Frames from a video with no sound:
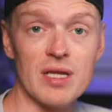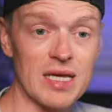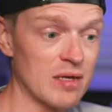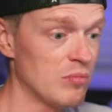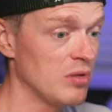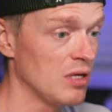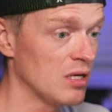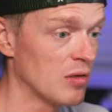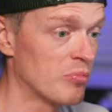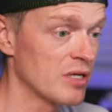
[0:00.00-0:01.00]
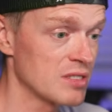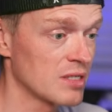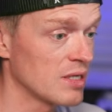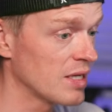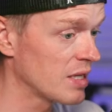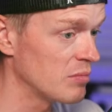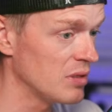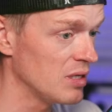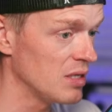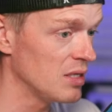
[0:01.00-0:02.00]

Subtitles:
it can be a printer, it can be